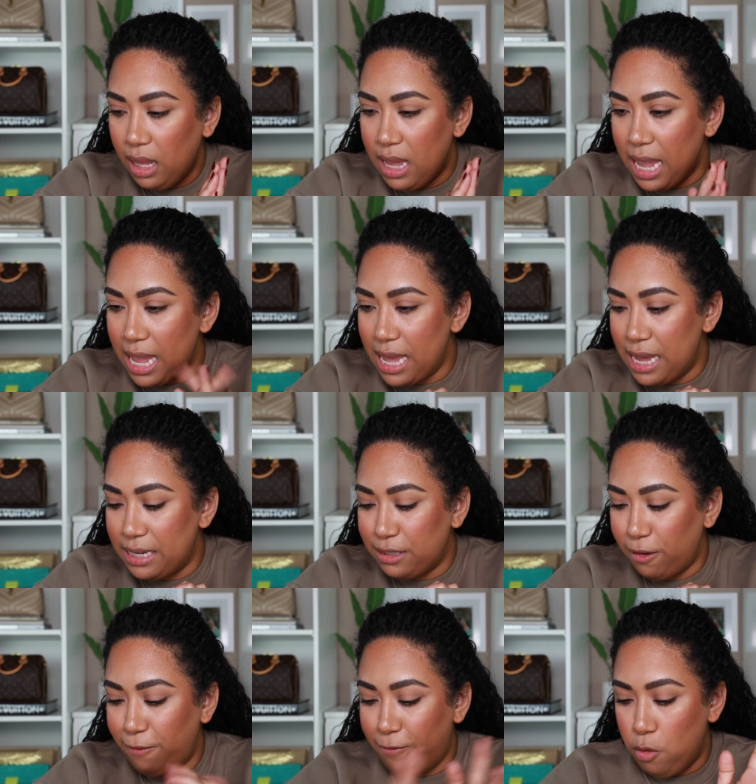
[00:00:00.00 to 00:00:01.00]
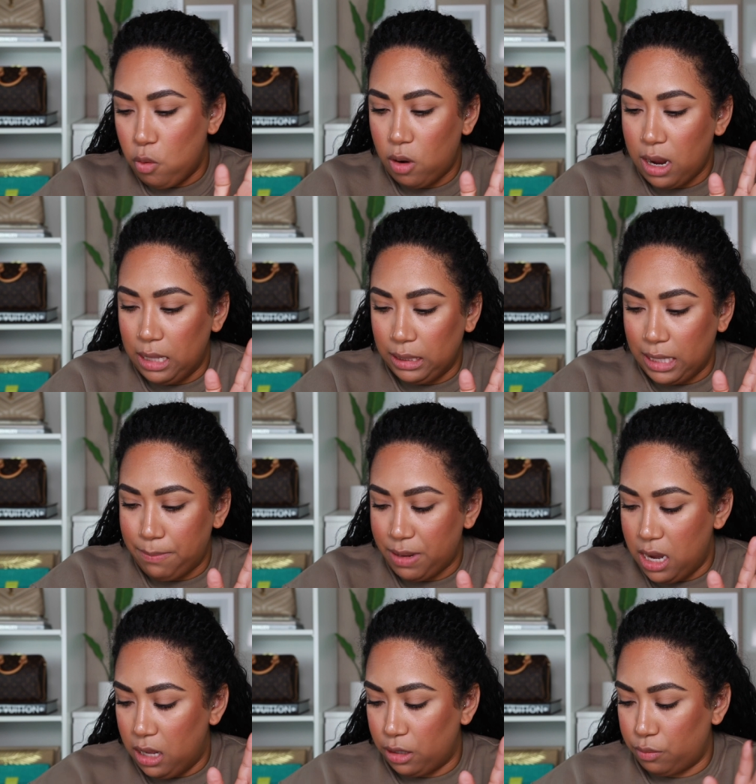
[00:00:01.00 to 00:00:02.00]
and for a lip
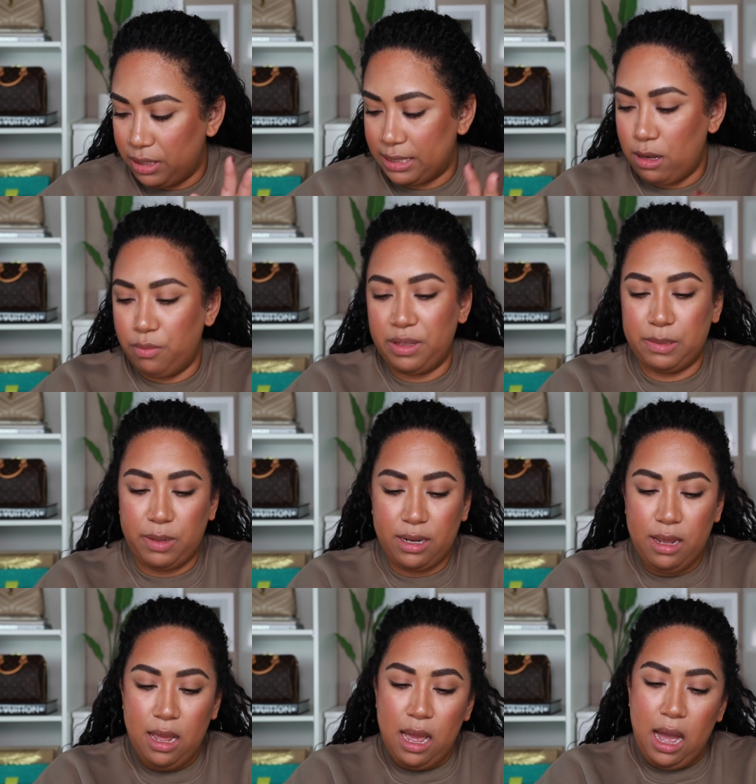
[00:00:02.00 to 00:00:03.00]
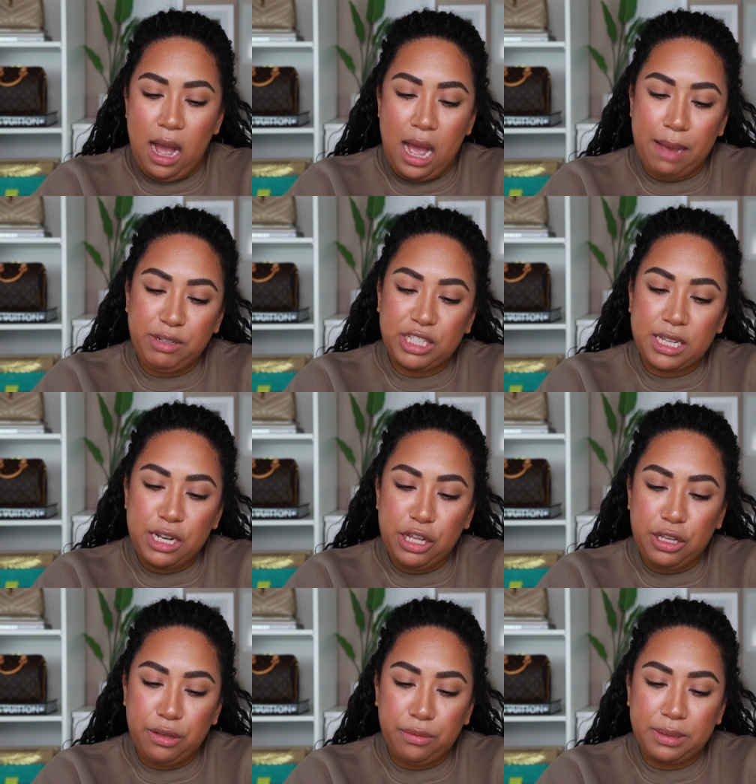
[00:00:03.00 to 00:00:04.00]
color, what is it? Oh, this one. I'm just gonna
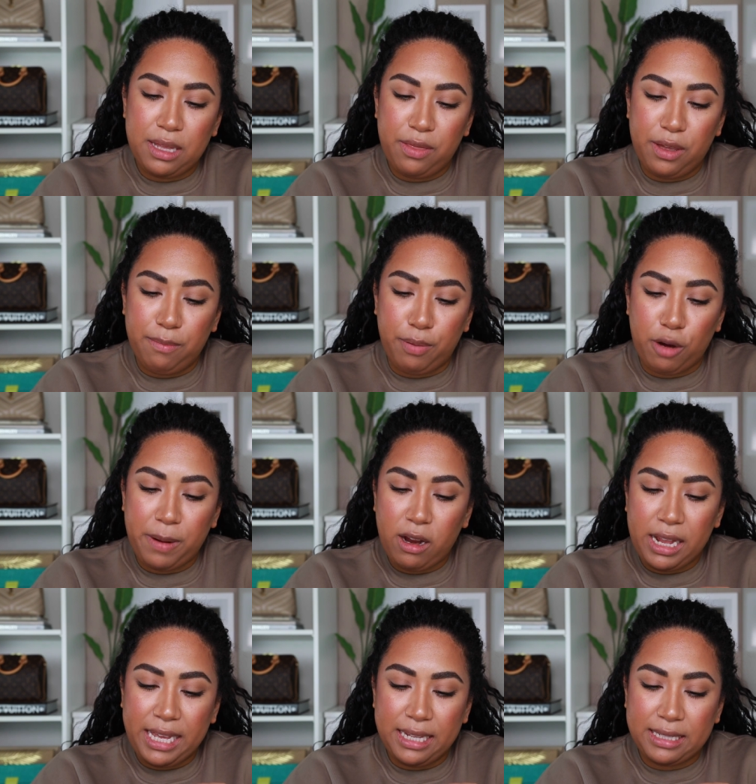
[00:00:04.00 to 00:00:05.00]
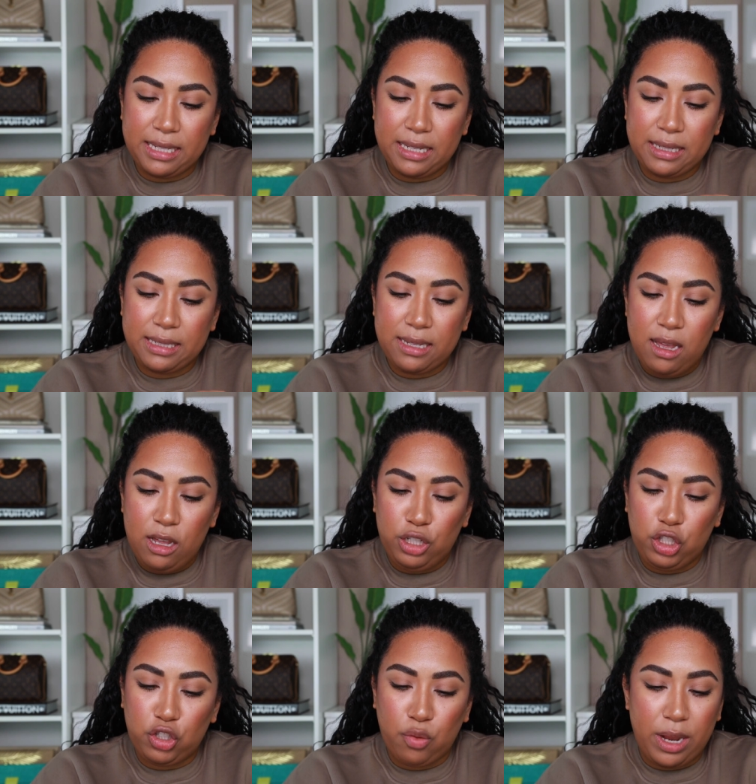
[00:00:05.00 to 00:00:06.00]
use the Burberry Kisses
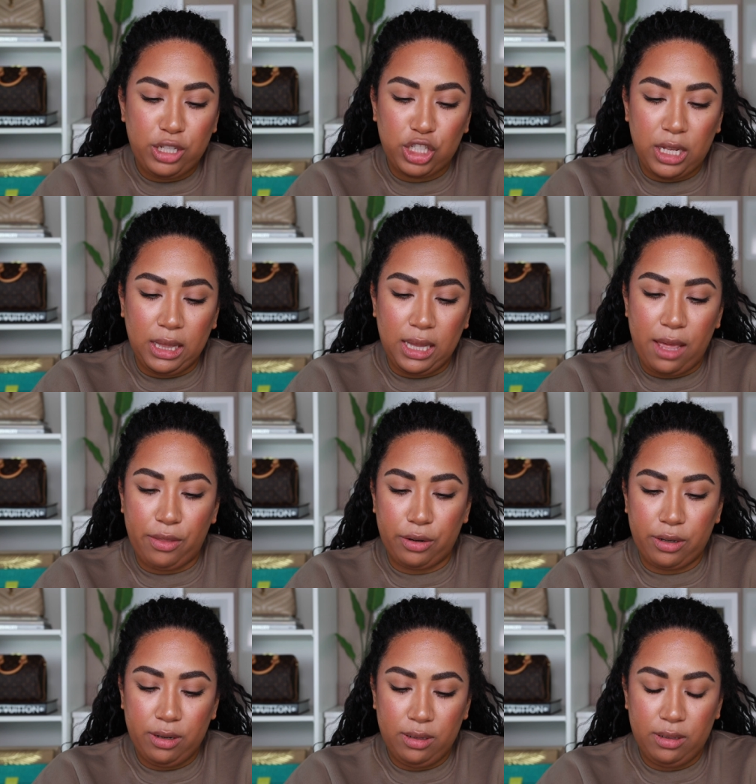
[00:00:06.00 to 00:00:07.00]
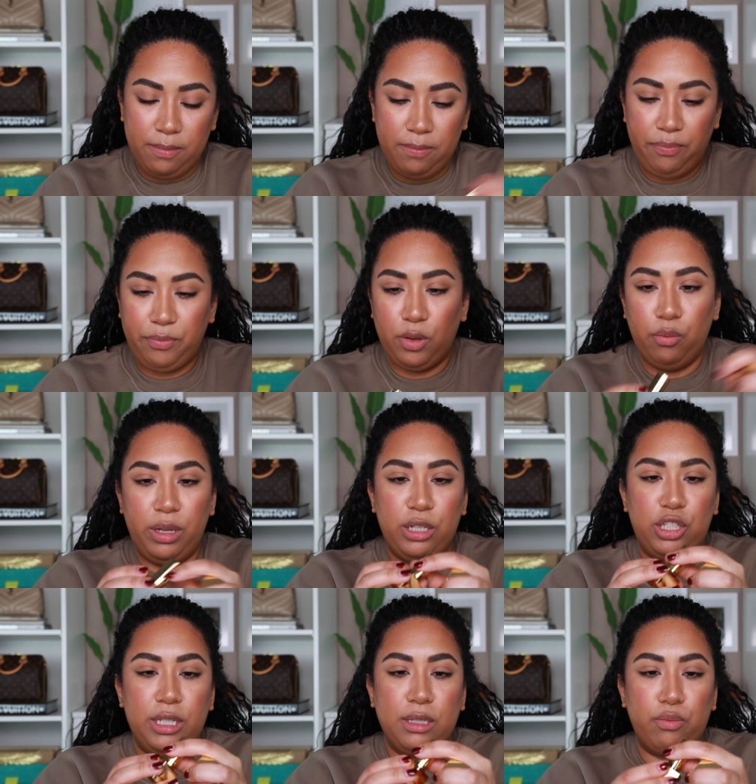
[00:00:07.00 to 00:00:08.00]
Trench Leather,
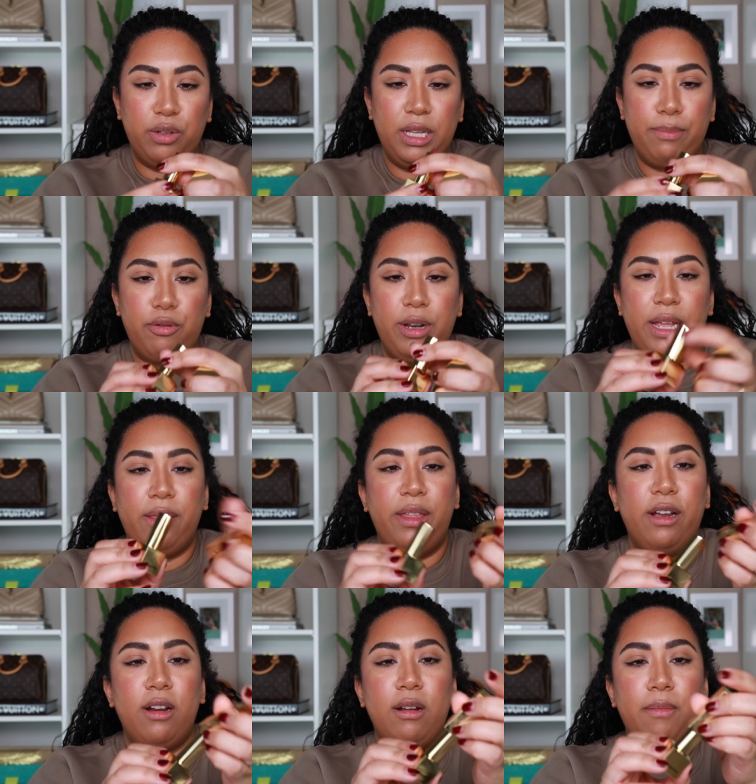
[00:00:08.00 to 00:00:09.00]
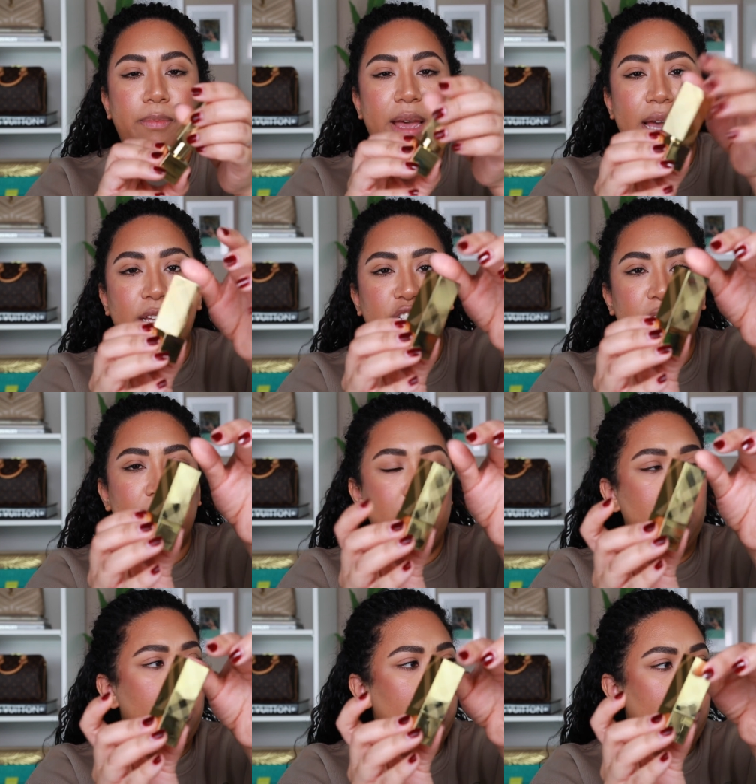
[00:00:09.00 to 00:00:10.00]
which is a really pretty, their
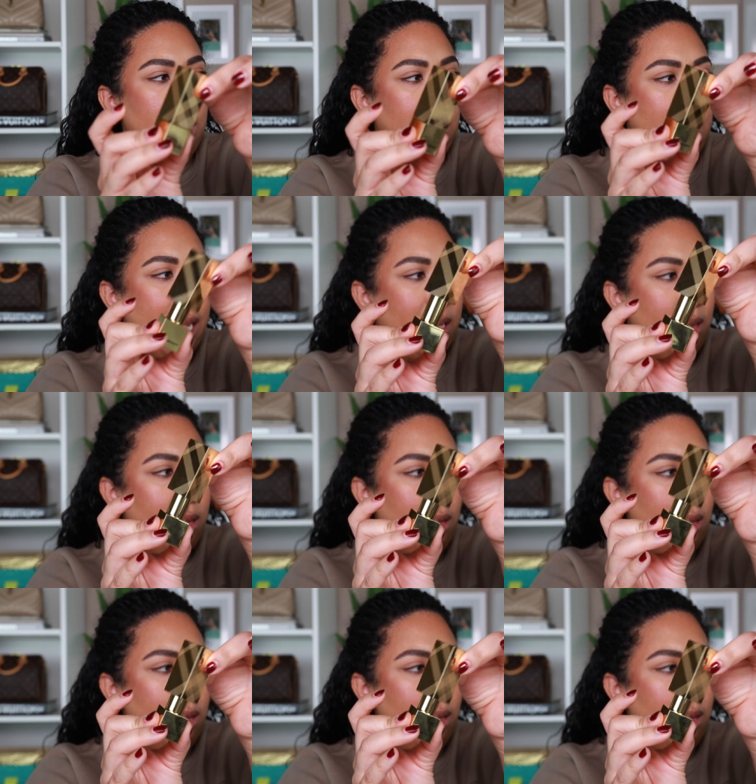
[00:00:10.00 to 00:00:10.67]
packaging, it like